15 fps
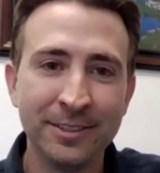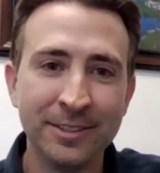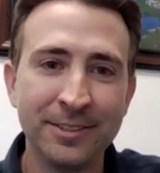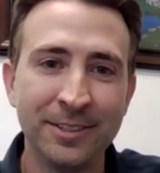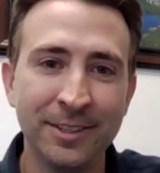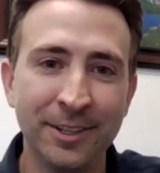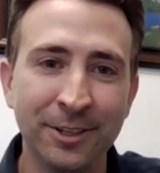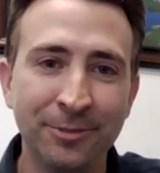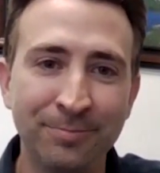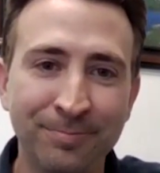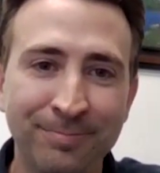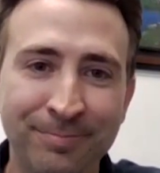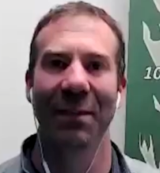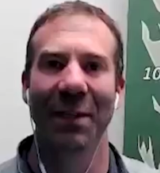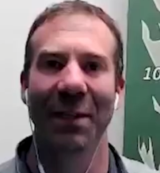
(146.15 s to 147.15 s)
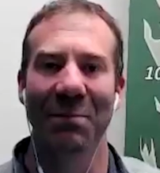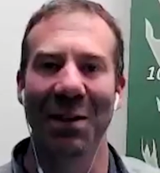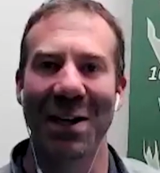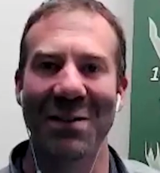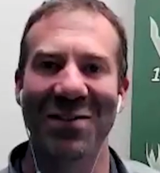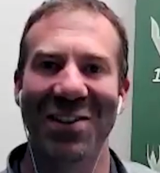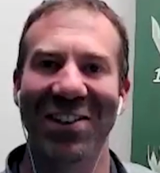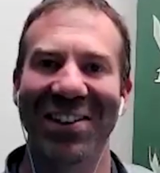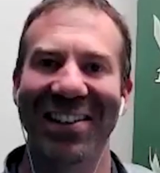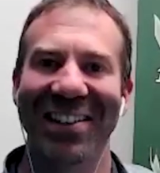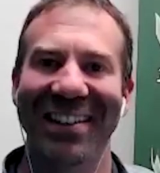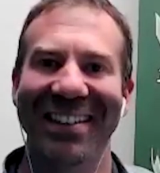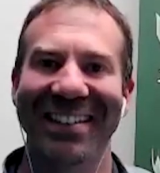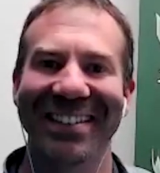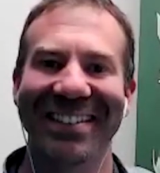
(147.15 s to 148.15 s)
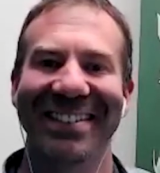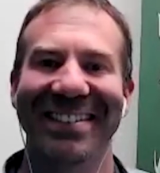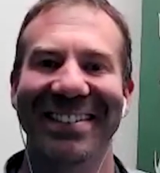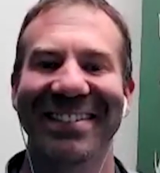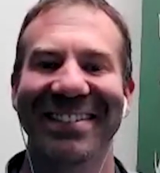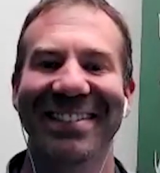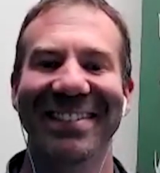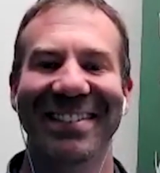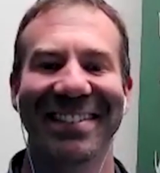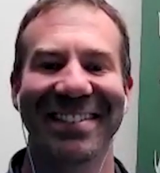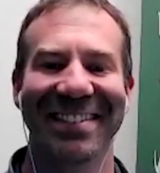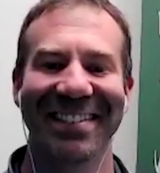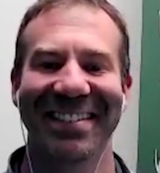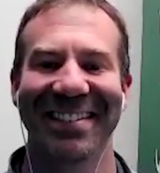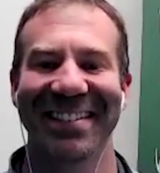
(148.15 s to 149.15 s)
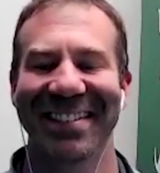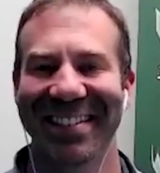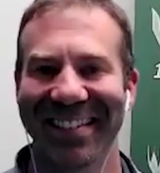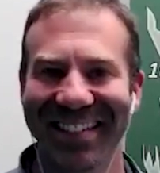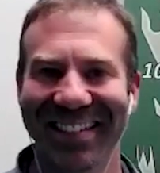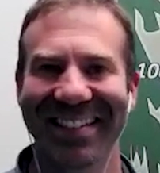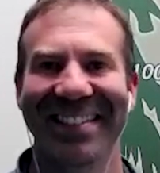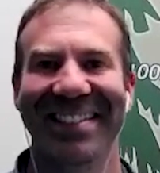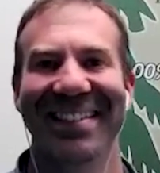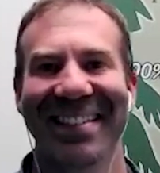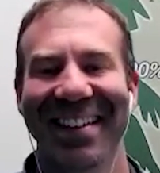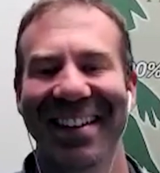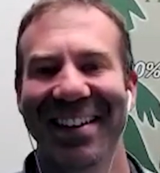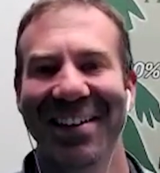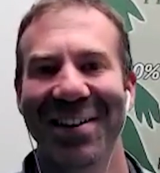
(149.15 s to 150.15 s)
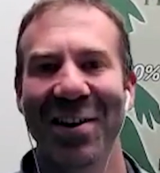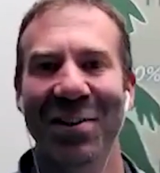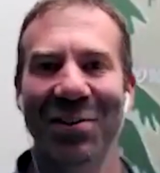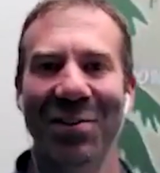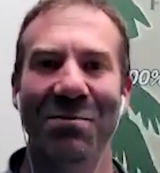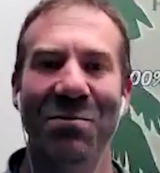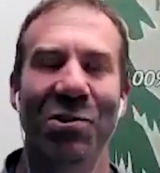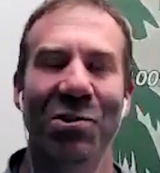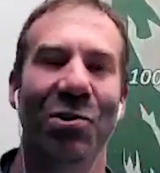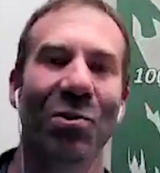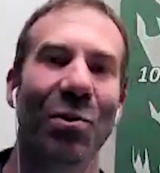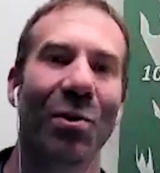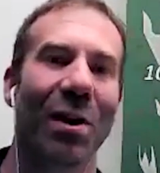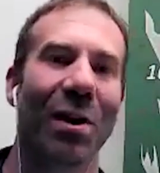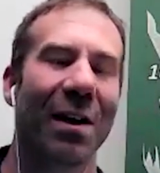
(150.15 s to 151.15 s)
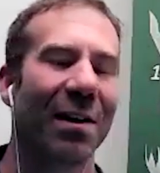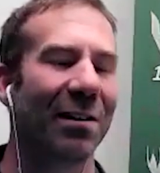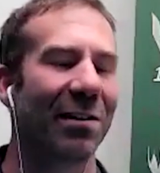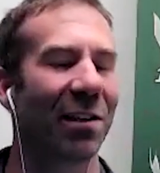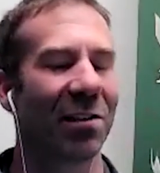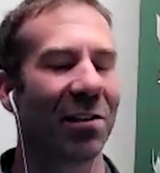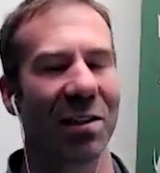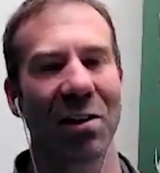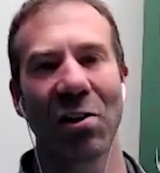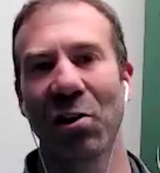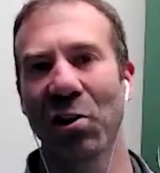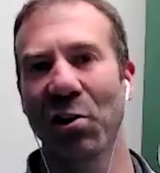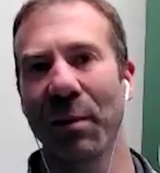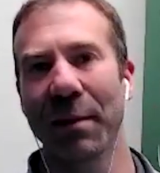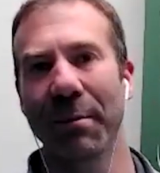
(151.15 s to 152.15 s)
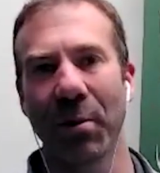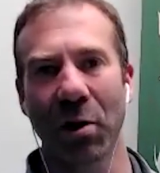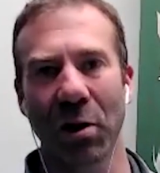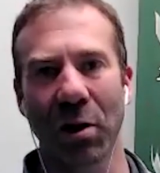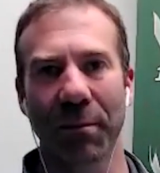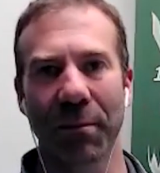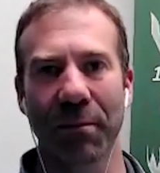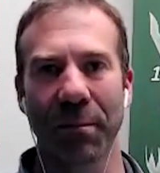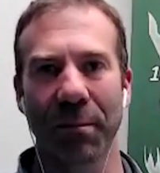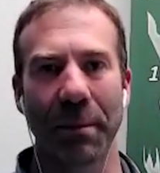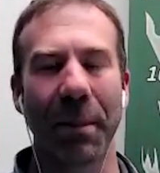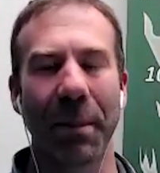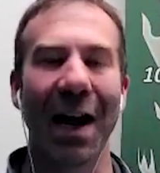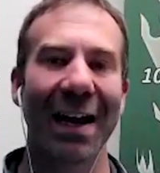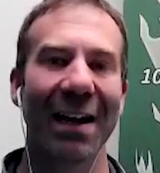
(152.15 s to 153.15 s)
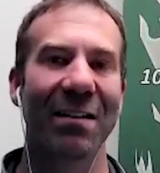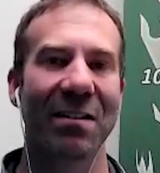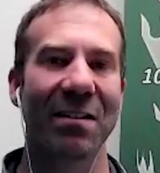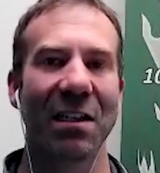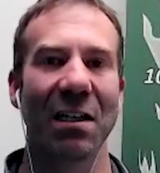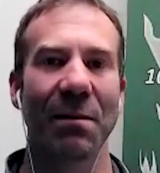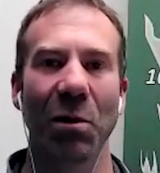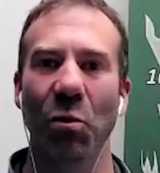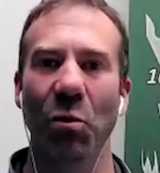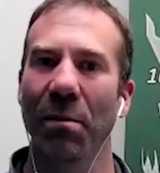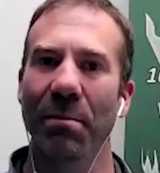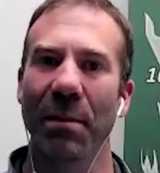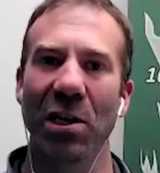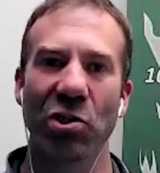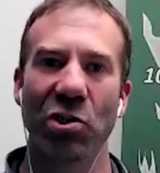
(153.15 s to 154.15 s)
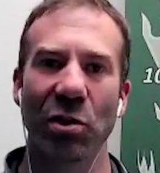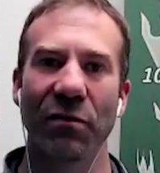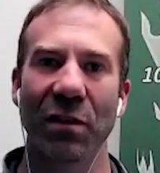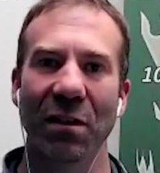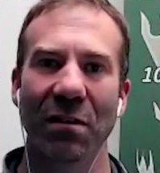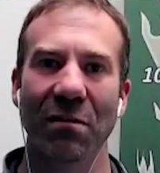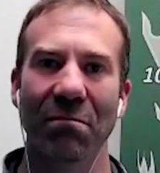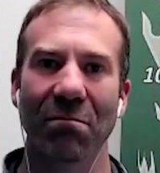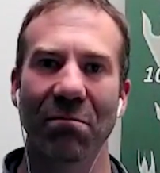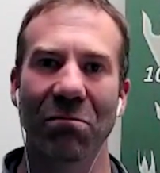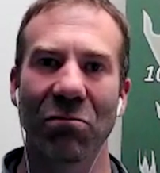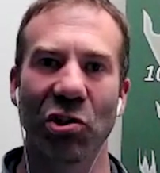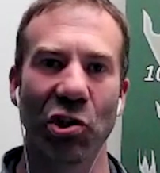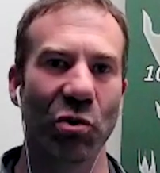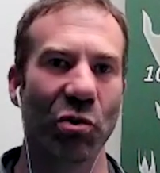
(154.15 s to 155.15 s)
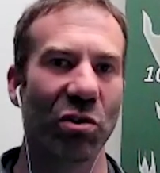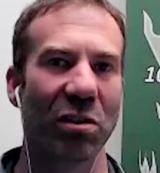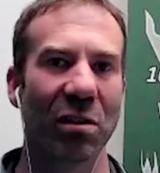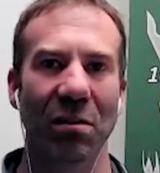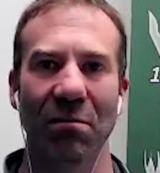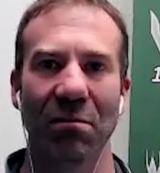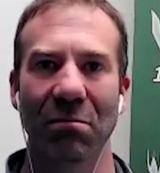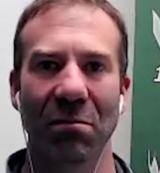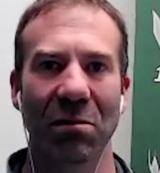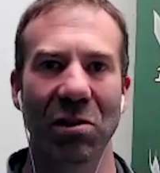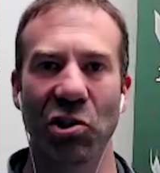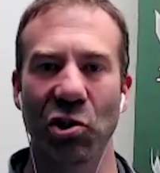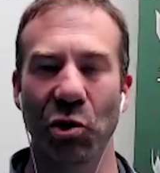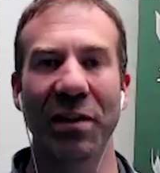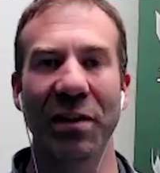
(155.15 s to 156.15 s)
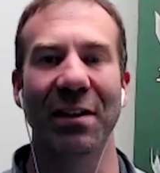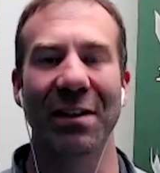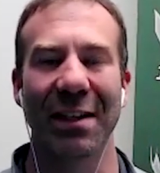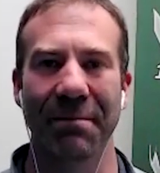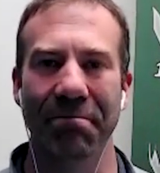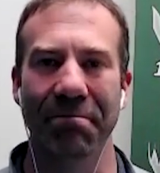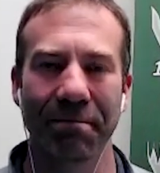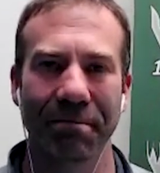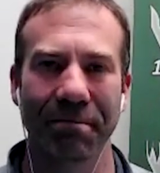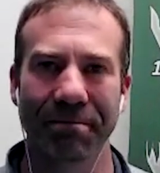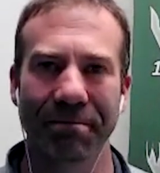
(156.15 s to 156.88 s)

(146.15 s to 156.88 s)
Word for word: So yeah, yeah, yeah. Life's good, huh? It is, yeah. Awesome. So tell us how long you've been part of the Pine team and what made you even choose to, to join the team?